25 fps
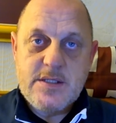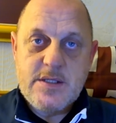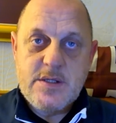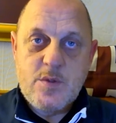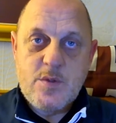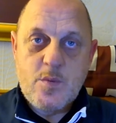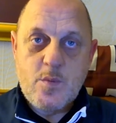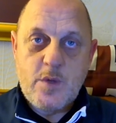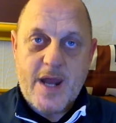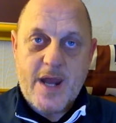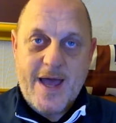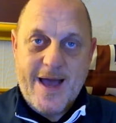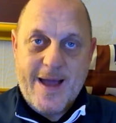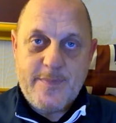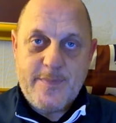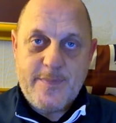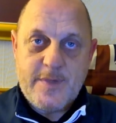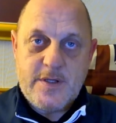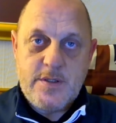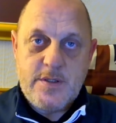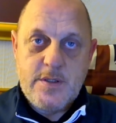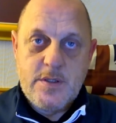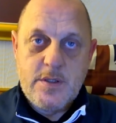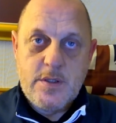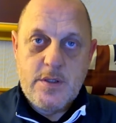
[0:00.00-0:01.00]
were
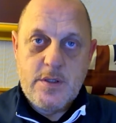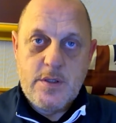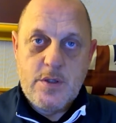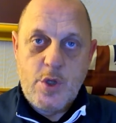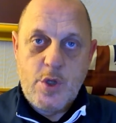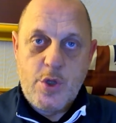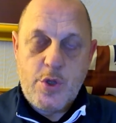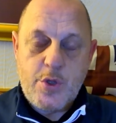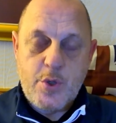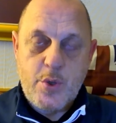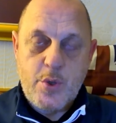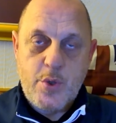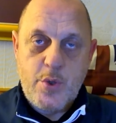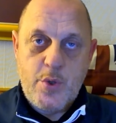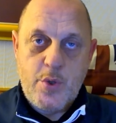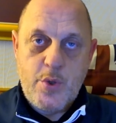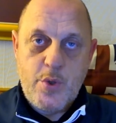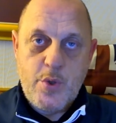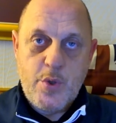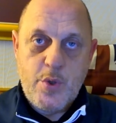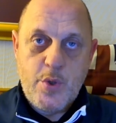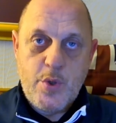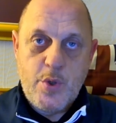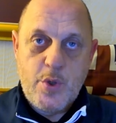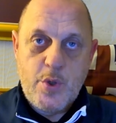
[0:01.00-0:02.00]
happening through
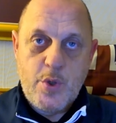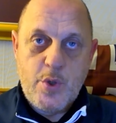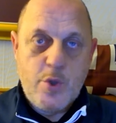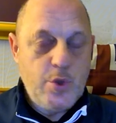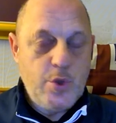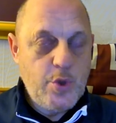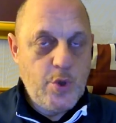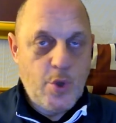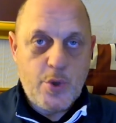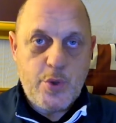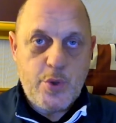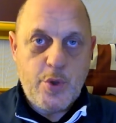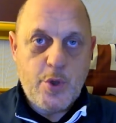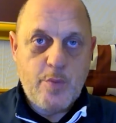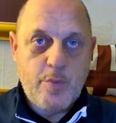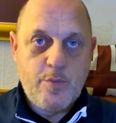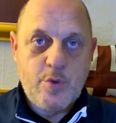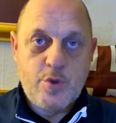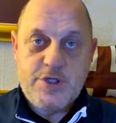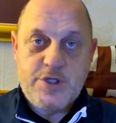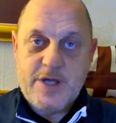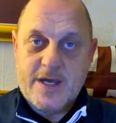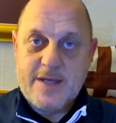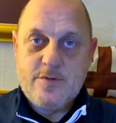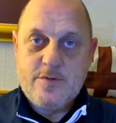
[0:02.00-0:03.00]
not normal
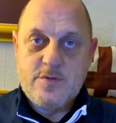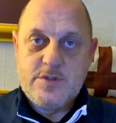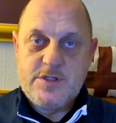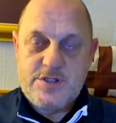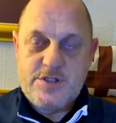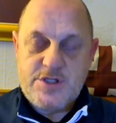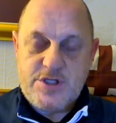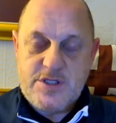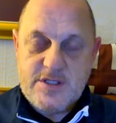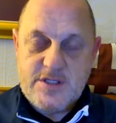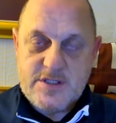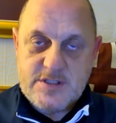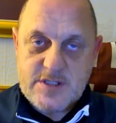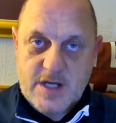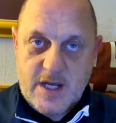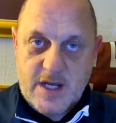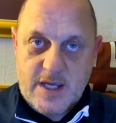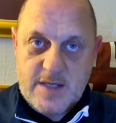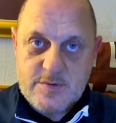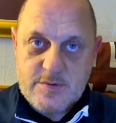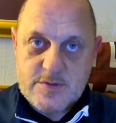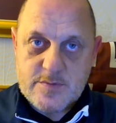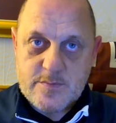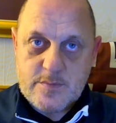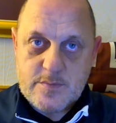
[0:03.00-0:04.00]
channels, as she
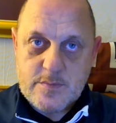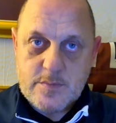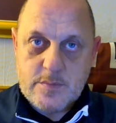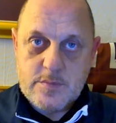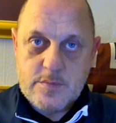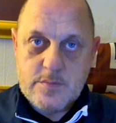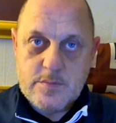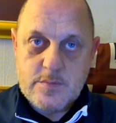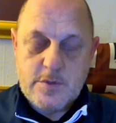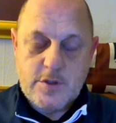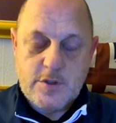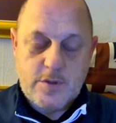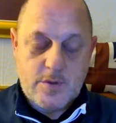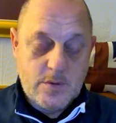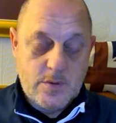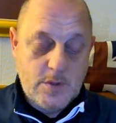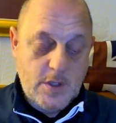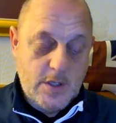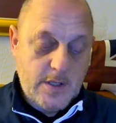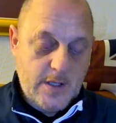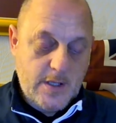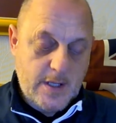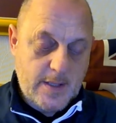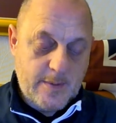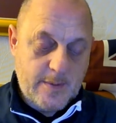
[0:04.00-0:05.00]
describes them,
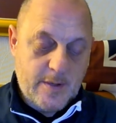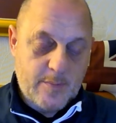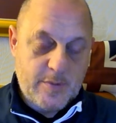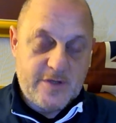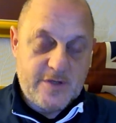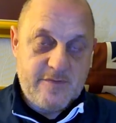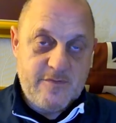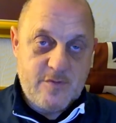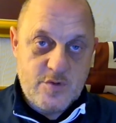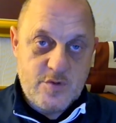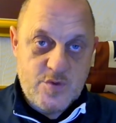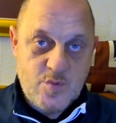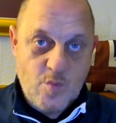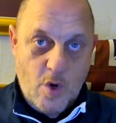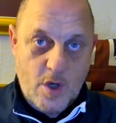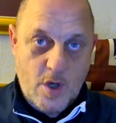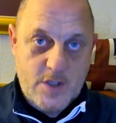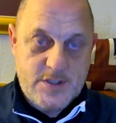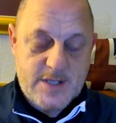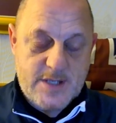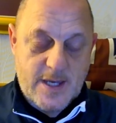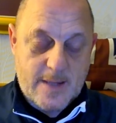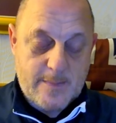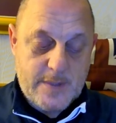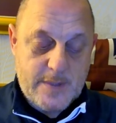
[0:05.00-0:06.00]
and I believe it was in
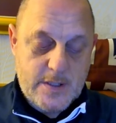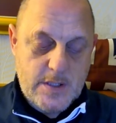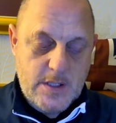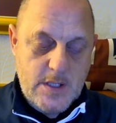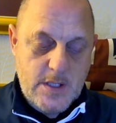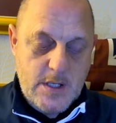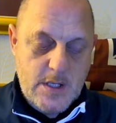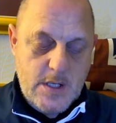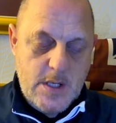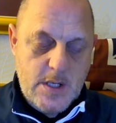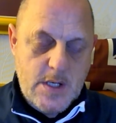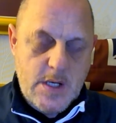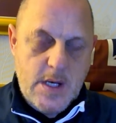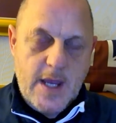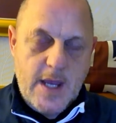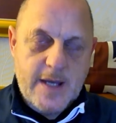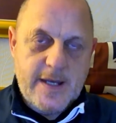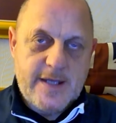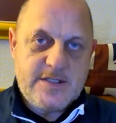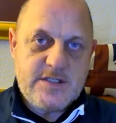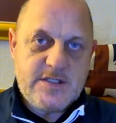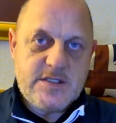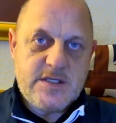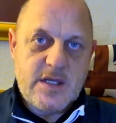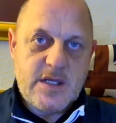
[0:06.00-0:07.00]
WhatsApp. And
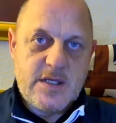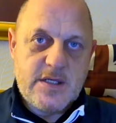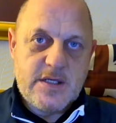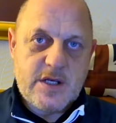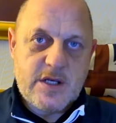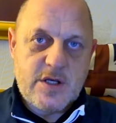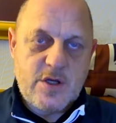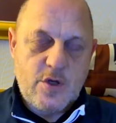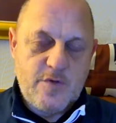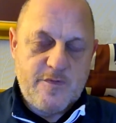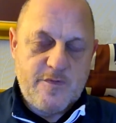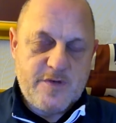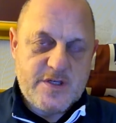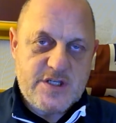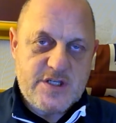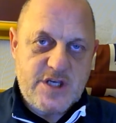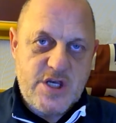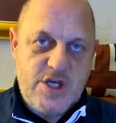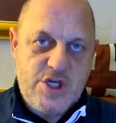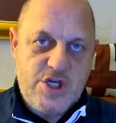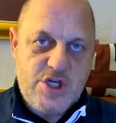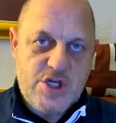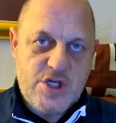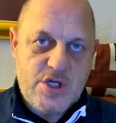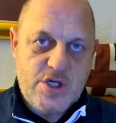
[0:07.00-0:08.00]
this
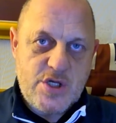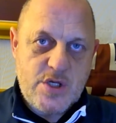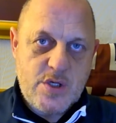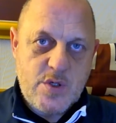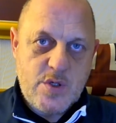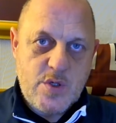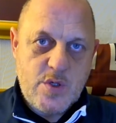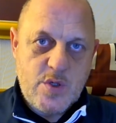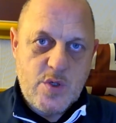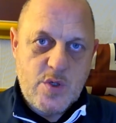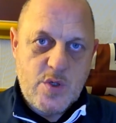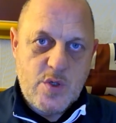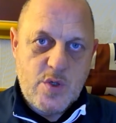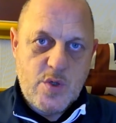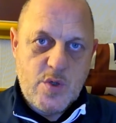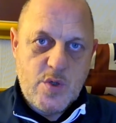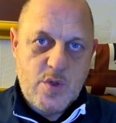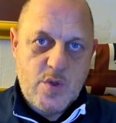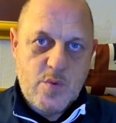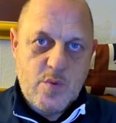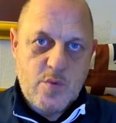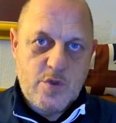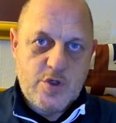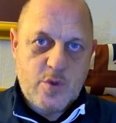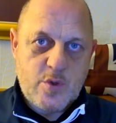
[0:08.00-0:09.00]
conversation
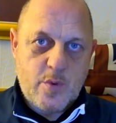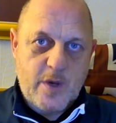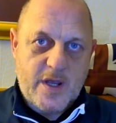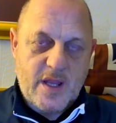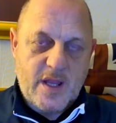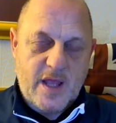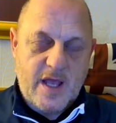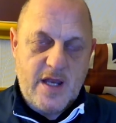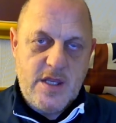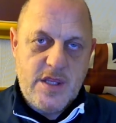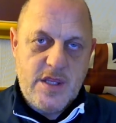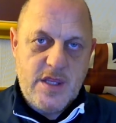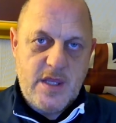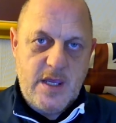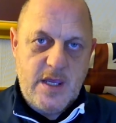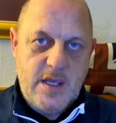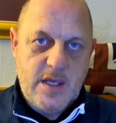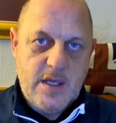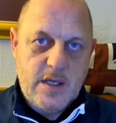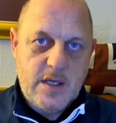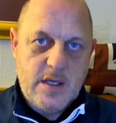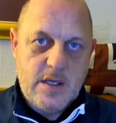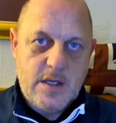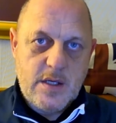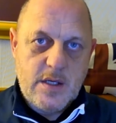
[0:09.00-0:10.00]
was quite lengthy
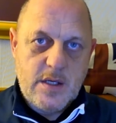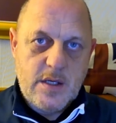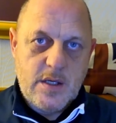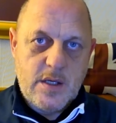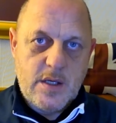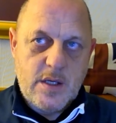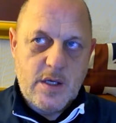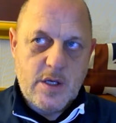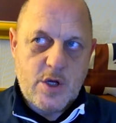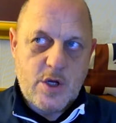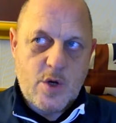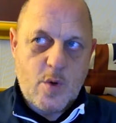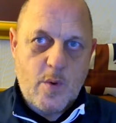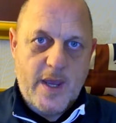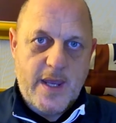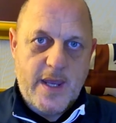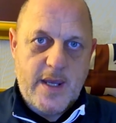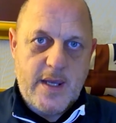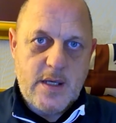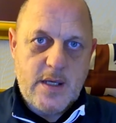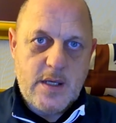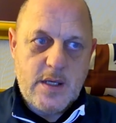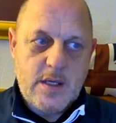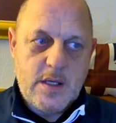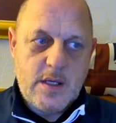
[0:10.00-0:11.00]
and quite
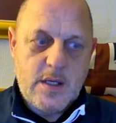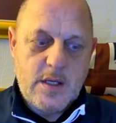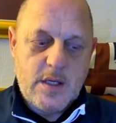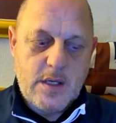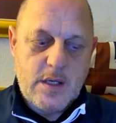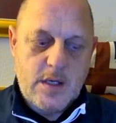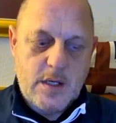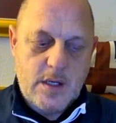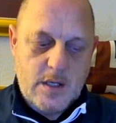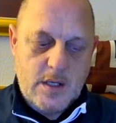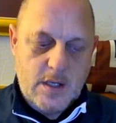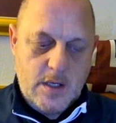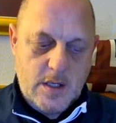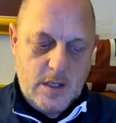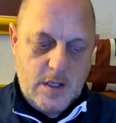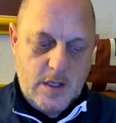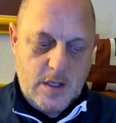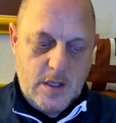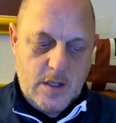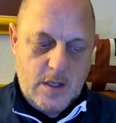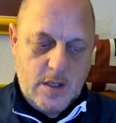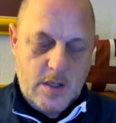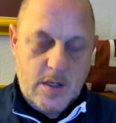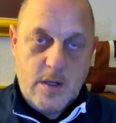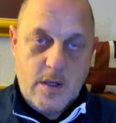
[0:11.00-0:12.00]

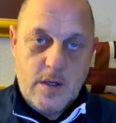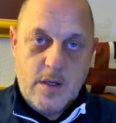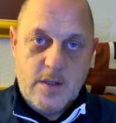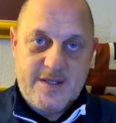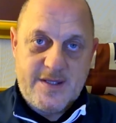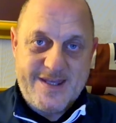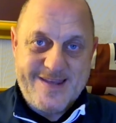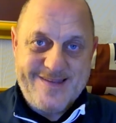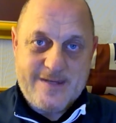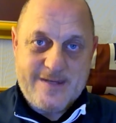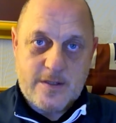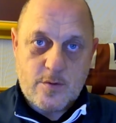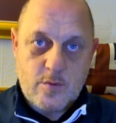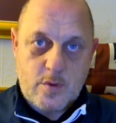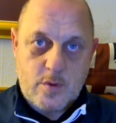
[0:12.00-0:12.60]
detailed,